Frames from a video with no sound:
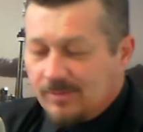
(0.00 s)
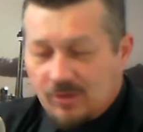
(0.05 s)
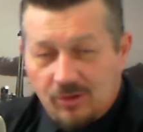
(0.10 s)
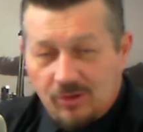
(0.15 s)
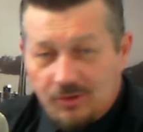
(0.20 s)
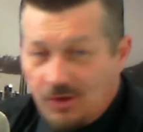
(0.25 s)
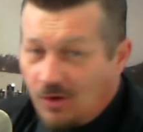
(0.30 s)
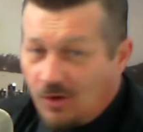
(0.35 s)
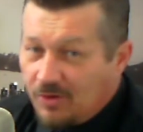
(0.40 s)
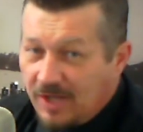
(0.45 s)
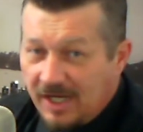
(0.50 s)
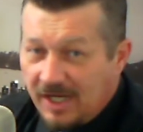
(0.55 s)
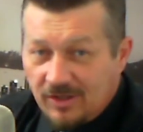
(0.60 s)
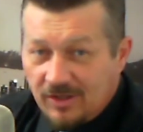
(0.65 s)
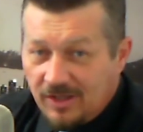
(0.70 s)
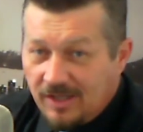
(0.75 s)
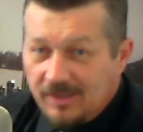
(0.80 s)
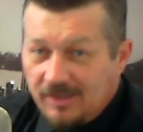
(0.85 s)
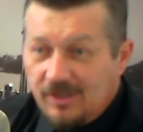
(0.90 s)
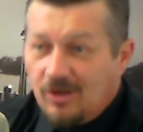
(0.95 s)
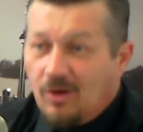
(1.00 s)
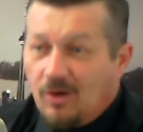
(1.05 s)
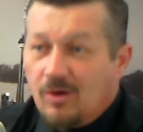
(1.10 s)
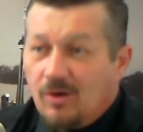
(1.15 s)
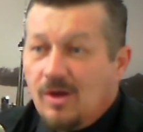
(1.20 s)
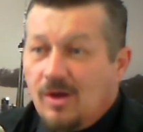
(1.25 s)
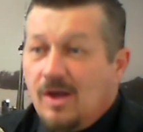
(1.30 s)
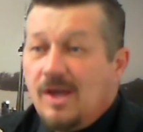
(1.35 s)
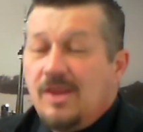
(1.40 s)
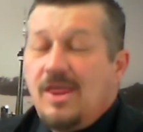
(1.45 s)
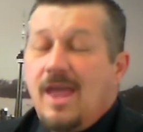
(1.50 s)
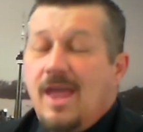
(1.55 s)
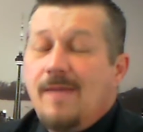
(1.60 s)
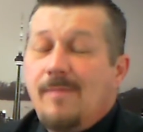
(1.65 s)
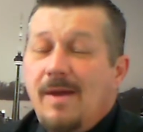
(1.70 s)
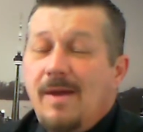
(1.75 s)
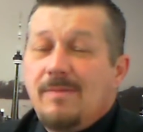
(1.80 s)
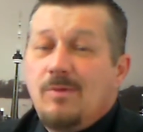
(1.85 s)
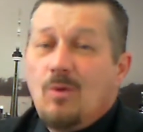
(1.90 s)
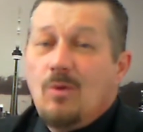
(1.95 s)
So no, they
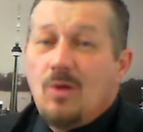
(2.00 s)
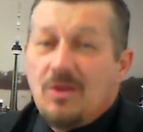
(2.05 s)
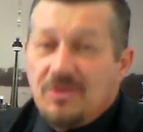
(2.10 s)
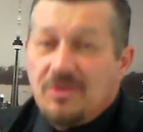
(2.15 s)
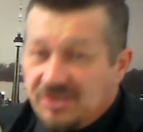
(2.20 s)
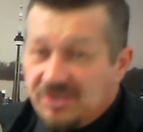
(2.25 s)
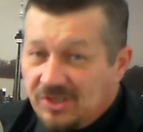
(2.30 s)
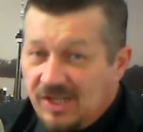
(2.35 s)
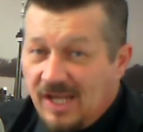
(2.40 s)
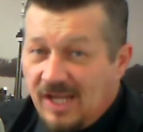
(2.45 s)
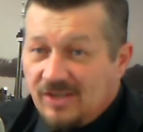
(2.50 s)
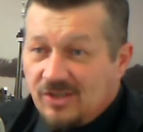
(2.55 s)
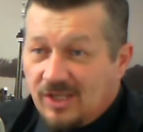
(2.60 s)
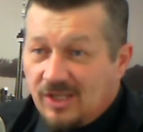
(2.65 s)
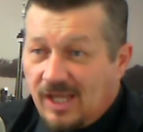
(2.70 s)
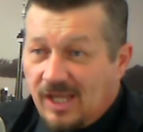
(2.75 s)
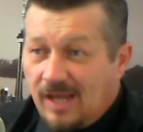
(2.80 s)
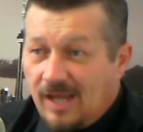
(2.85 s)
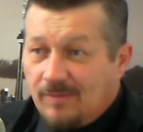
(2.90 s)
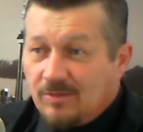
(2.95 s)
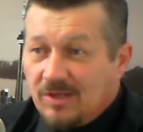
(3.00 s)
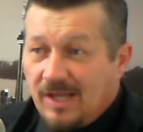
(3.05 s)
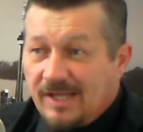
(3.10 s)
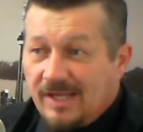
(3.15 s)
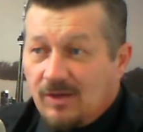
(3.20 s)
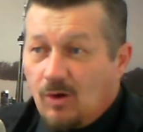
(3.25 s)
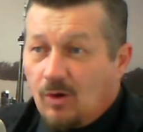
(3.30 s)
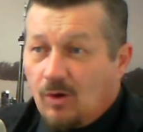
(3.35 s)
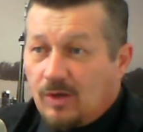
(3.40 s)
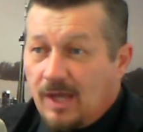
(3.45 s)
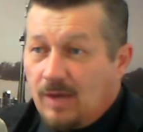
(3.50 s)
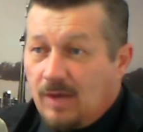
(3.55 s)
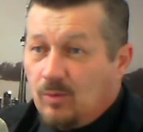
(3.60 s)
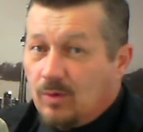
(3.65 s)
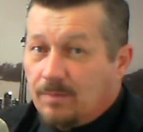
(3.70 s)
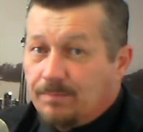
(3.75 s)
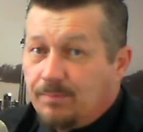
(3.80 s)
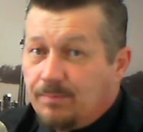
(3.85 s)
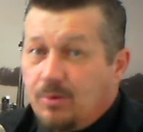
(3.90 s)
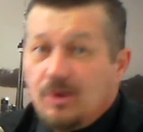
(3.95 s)
might be willing at this stage of the game to like, okay,
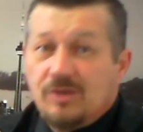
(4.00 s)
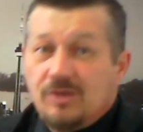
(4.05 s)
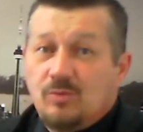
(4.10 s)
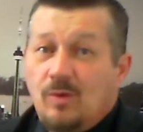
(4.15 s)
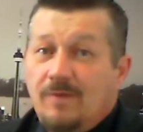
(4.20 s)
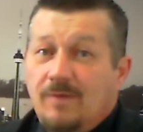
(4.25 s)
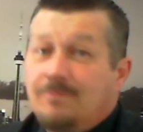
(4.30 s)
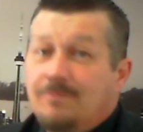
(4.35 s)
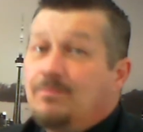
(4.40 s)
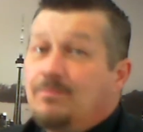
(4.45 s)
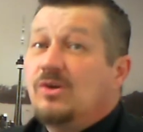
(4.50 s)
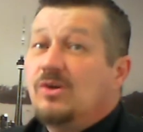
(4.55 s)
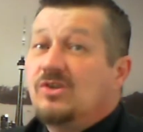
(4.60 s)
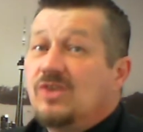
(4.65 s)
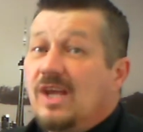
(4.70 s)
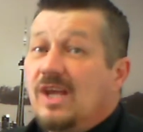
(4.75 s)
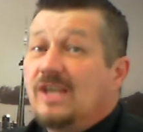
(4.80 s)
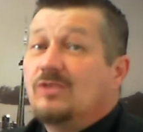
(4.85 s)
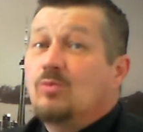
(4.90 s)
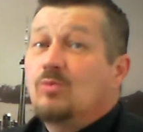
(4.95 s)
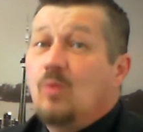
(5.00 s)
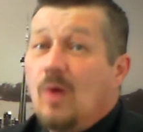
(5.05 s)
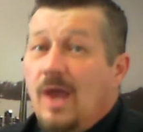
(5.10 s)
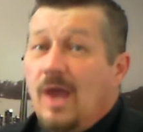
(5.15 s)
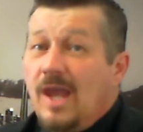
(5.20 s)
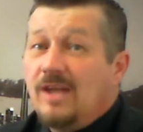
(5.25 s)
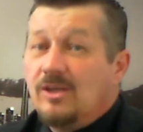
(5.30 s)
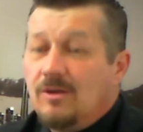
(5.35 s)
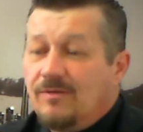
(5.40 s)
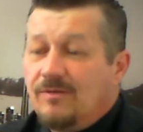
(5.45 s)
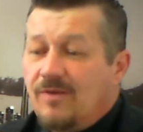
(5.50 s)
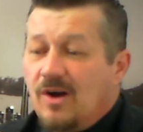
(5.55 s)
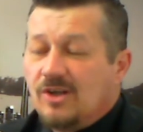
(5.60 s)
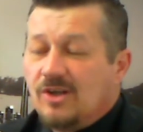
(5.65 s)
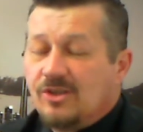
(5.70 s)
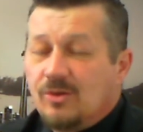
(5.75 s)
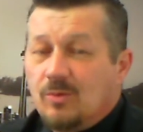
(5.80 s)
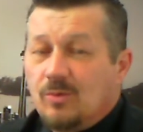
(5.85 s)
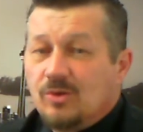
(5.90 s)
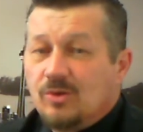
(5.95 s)
we've pushed things way too far,
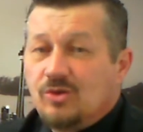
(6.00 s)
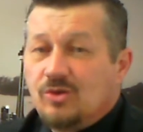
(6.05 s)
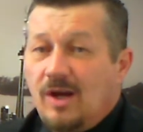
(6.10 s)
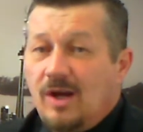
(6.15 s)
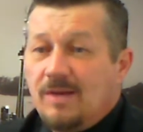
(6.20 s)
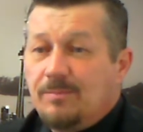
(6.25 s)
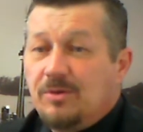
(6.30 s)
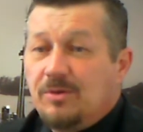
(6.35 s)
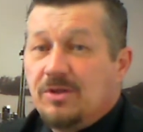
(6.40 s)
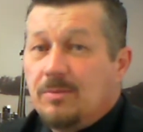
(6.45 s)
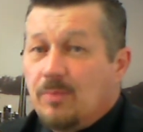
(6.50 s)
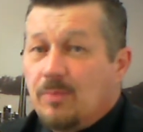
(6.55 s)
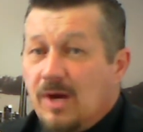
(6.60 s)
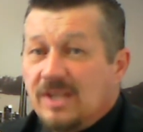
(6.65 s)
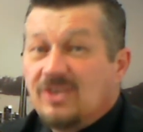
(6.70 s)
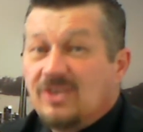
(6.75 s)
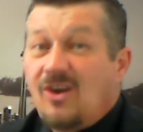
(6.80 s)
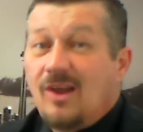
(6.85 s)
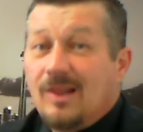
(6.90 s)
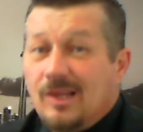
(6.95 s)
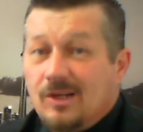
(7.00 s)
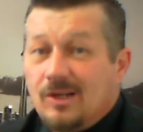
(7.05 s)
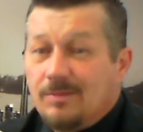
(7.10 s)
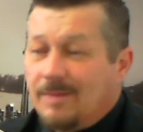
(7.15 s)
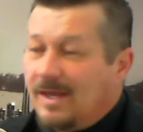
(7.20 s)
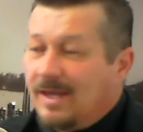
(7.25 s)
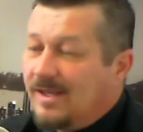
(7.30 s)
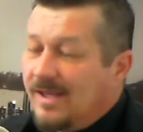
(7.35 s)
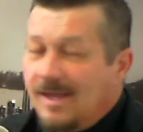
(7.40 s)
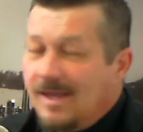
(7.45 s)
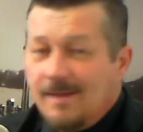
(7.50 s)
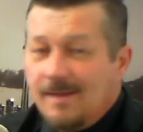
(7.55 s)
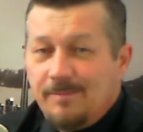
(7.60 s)
so we're trying to put the brakes on a little bit.